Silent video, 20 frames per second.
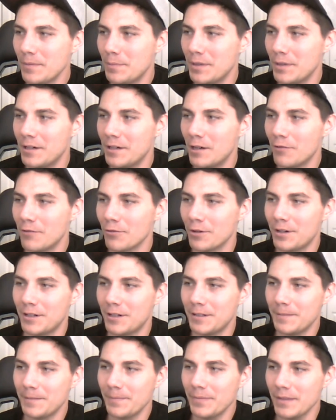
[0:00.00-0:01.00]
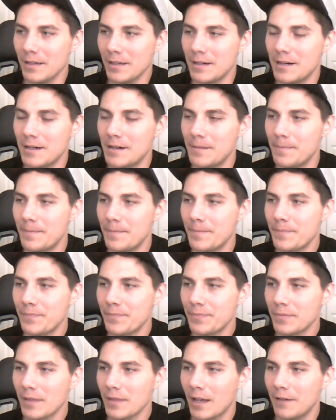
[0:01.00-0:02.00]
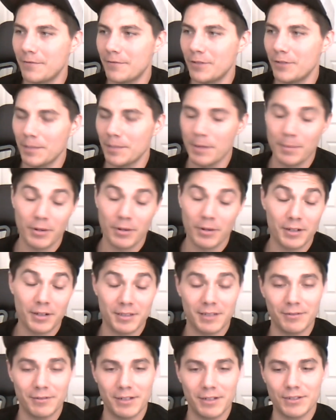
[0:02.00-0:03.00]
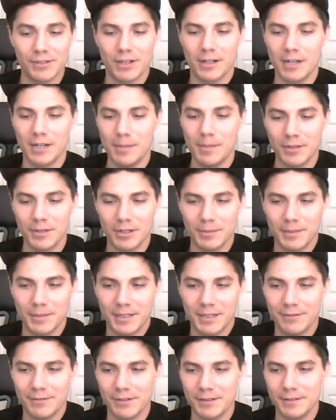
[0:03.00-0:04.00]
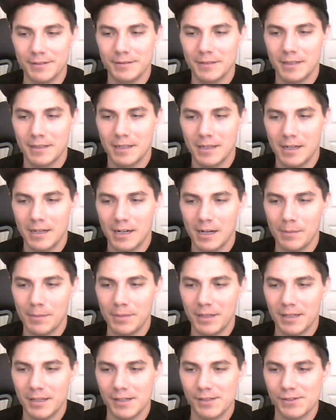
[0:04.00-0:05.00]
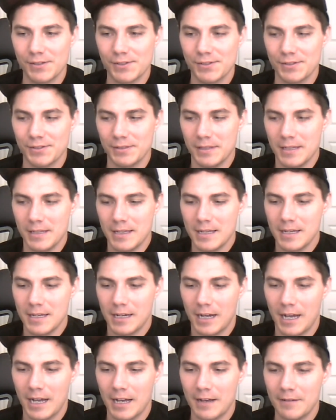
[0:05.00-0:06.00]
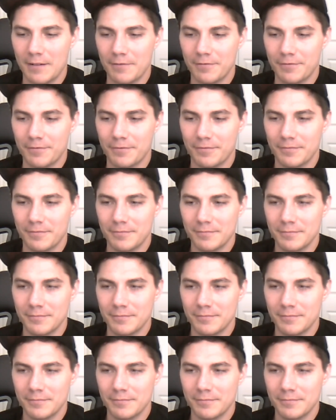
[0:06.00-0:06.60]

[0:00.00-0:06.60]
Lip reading: But overall, I feel like my productivity has gone up a little bit even because I have,